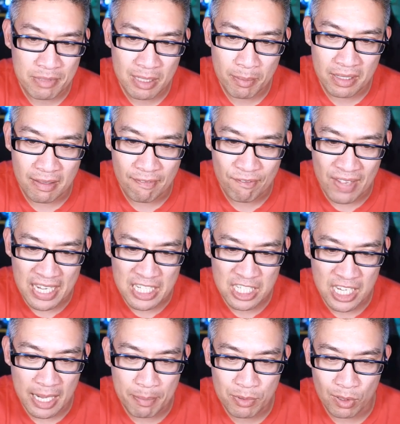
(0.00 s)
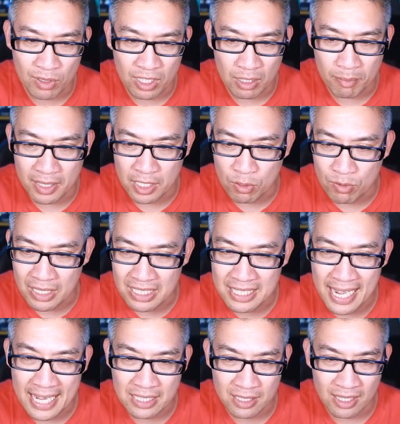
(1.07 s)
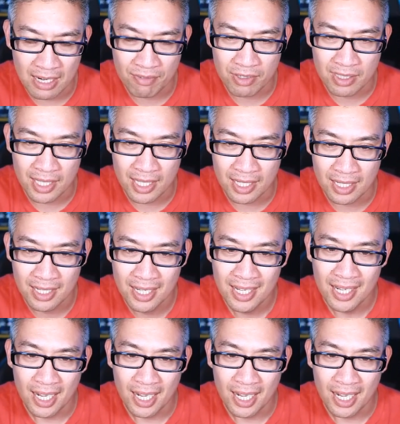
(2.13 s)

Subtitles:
Some of the face shapes are a little bit unique takes on everything.